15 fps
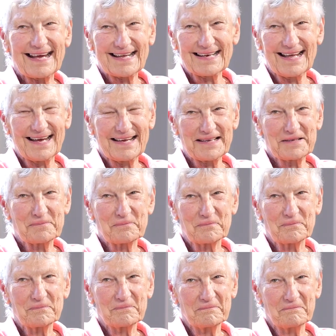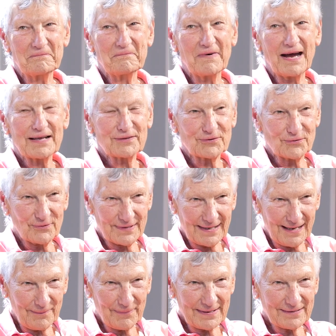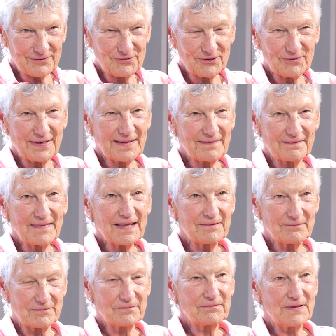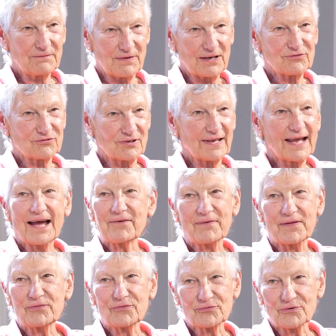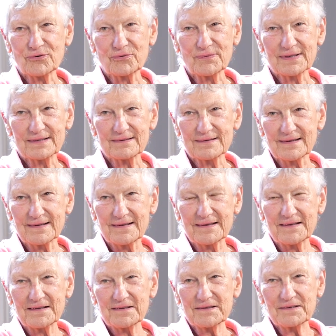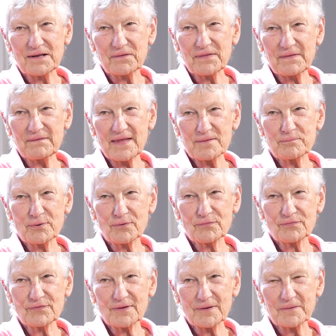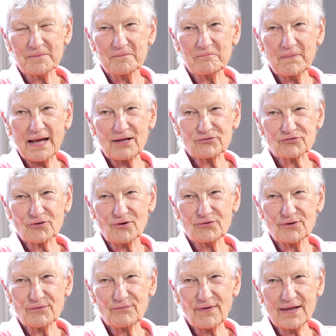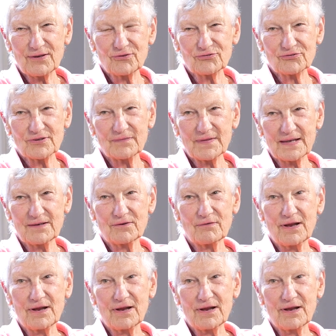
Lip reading: and I thought, yep, I can do it. And then eventually I went through and, then they put the mask on your face and then the